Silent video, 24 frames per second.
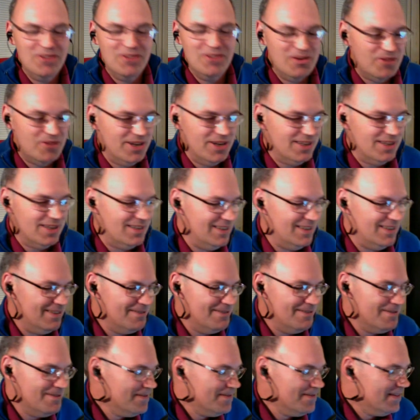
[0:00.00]
I reckon.
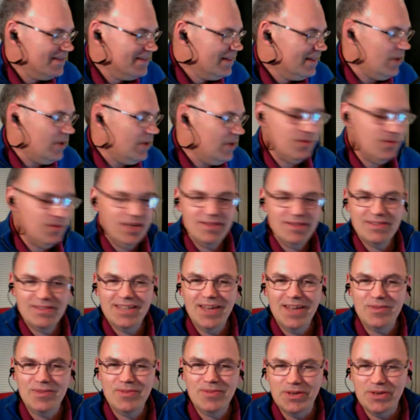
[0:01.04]
But anyway,
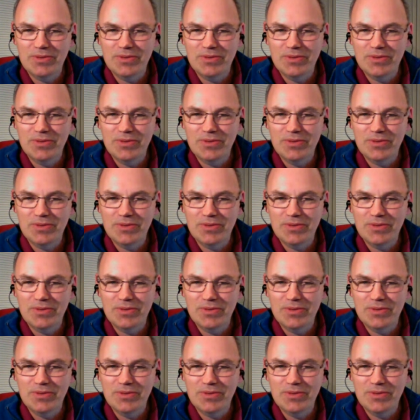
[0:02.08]
Dave, what I want